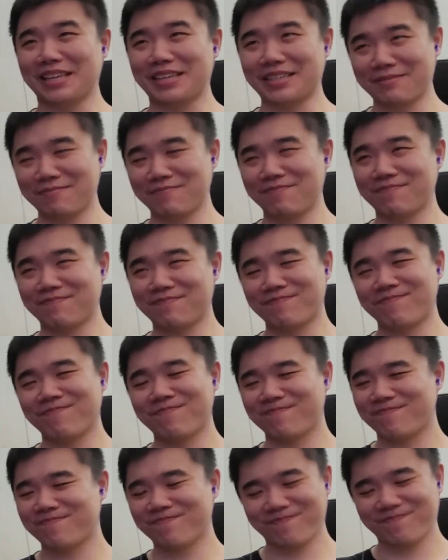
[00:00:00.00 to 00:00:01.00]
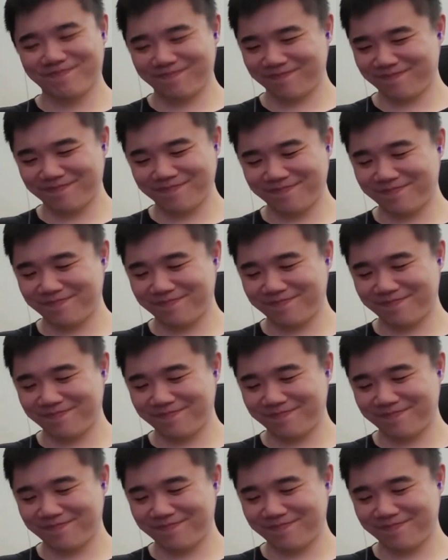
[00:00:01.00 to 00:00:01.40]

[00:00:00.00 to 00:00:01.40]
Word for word: Your daughter, I'm walking